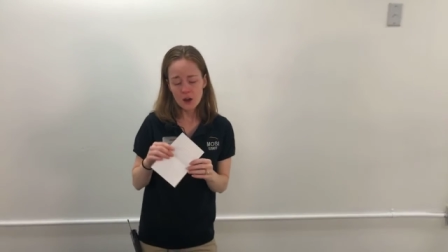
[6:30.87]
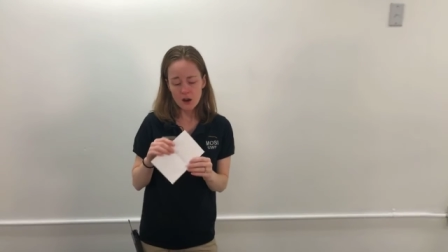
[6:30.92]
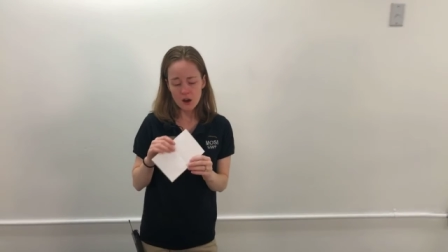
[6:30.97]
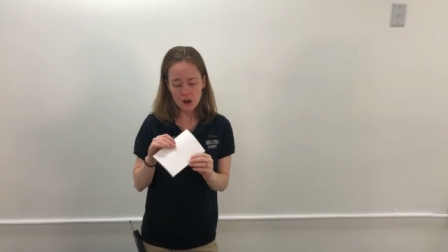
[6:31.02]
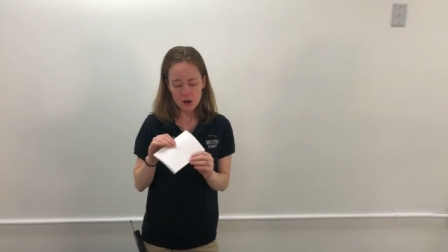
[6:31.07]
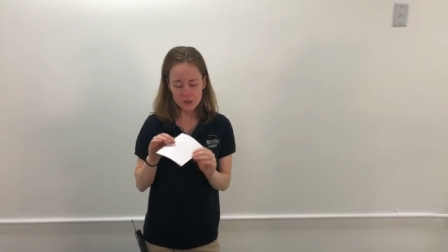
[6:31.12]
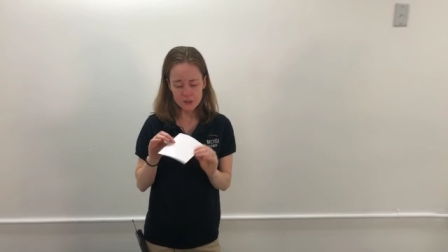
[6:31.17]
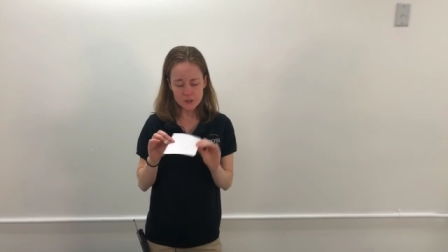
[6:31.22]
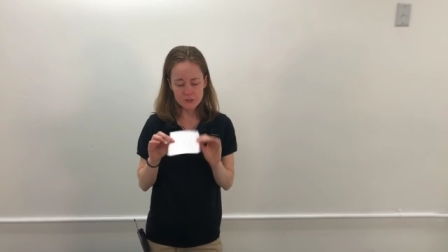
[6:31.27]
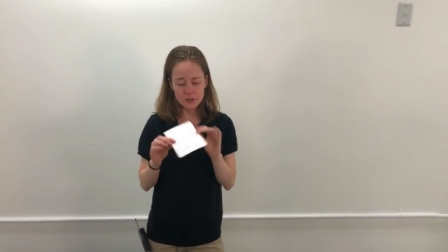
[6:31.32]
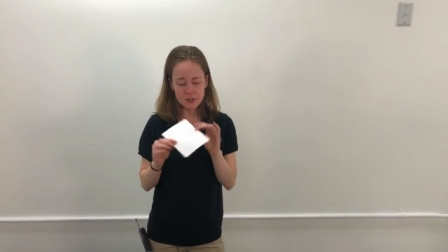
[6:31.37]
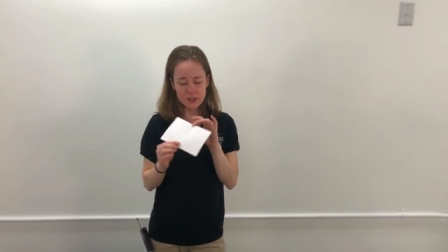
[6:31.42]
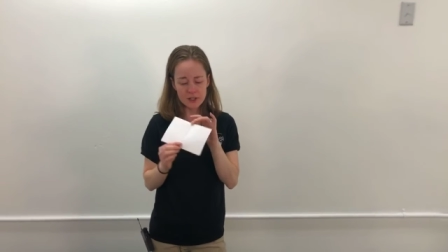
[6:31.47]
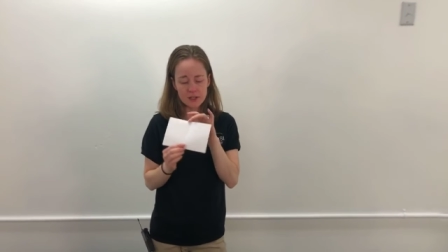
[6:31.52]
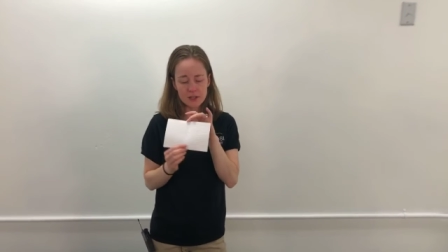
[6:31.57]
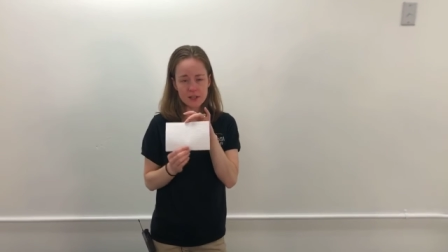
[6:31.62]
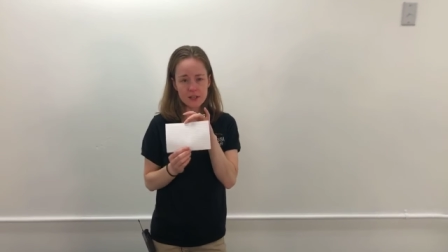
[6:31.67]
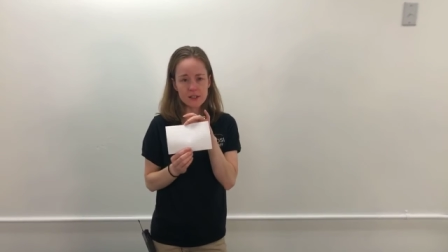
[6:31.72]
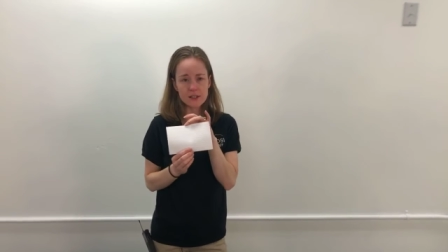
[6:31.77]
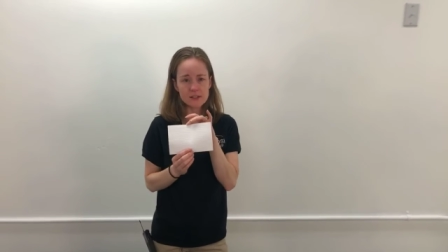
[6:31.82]
All you
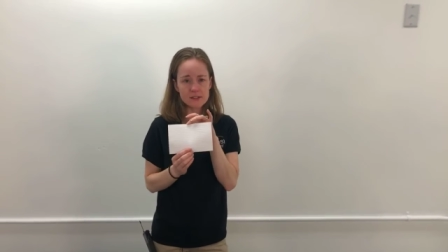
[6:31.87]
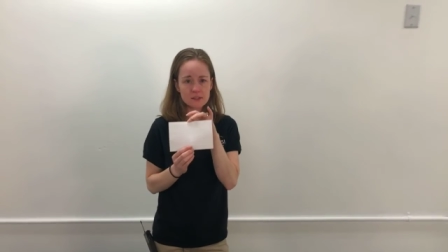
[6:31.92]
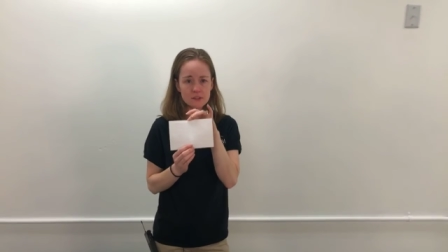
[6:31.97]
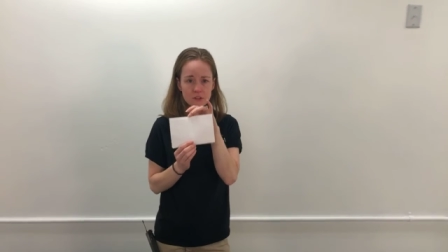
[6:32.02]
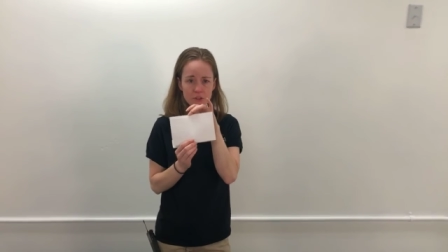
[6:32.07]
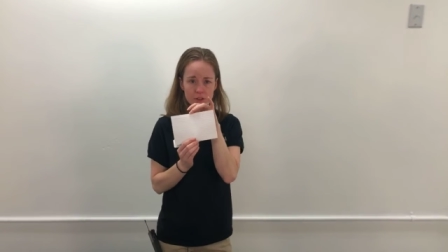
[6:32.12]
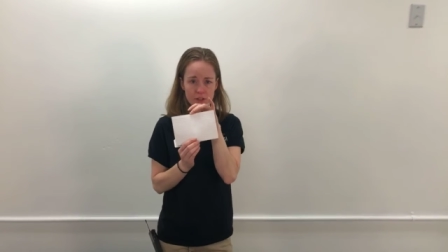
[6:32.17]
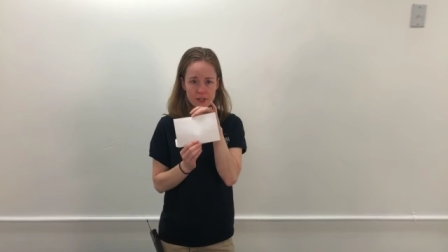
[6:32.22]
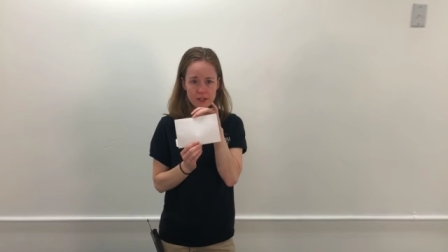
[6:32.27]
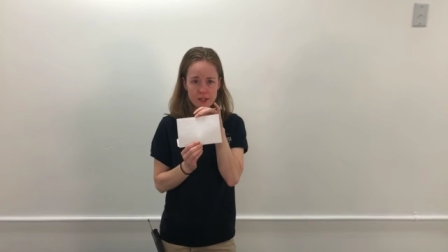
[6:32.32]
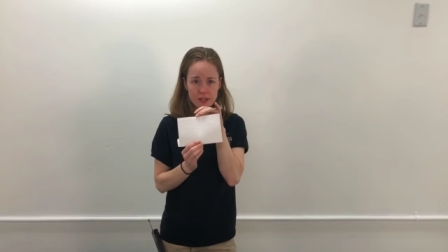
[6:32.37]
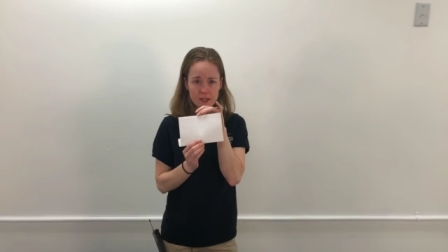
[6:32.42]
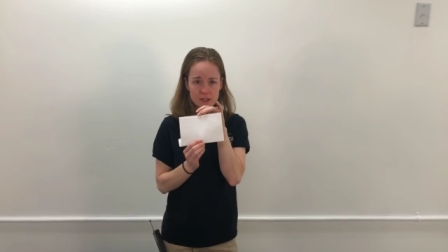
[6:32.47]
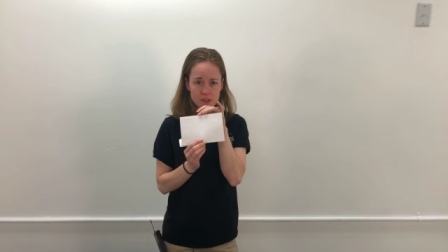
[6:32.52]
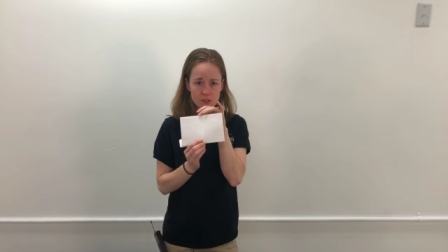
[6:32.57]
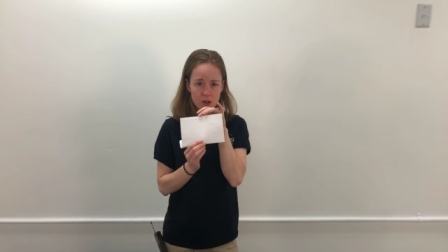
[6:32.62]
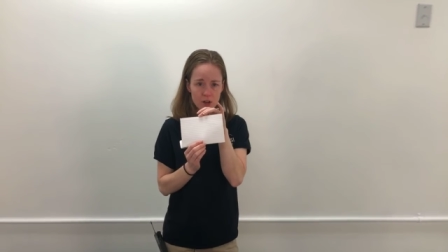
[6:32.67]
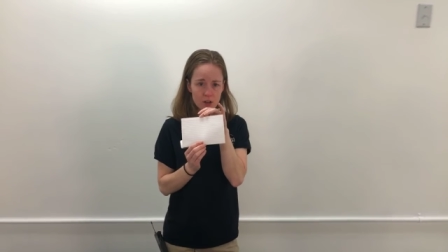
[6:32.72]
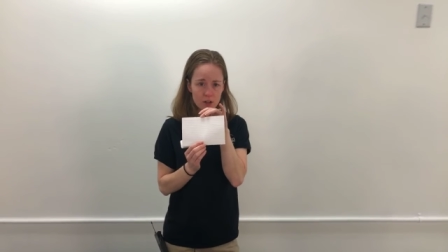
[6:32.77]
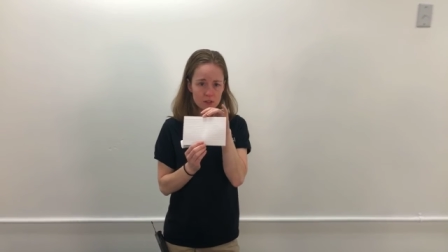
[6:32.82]
need is a little index
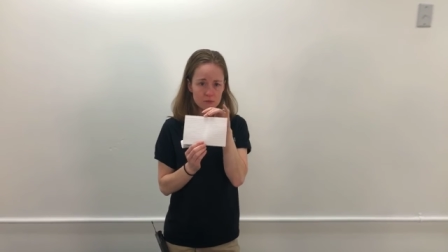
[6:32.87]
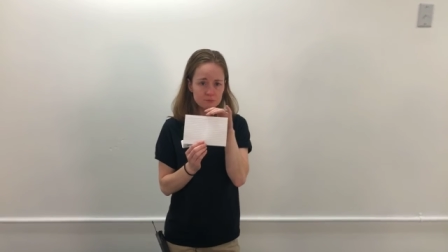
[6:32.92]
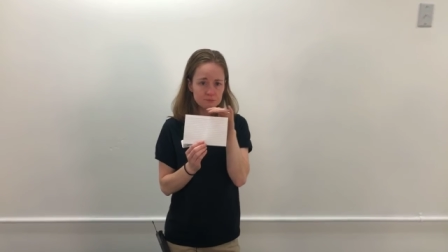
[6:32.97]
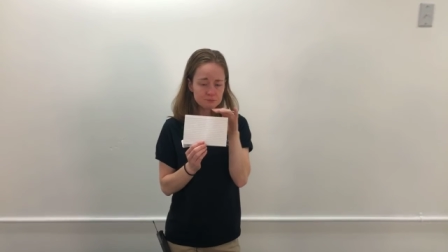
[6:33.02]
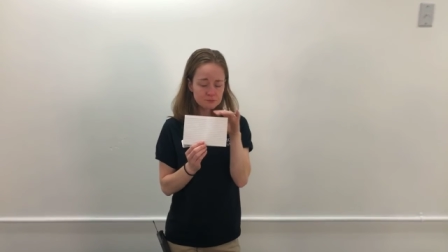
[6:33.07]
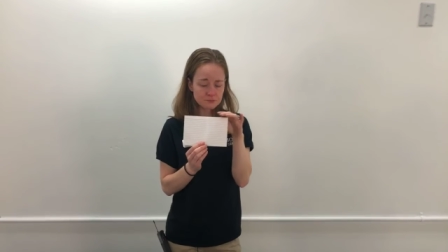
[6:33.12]
card,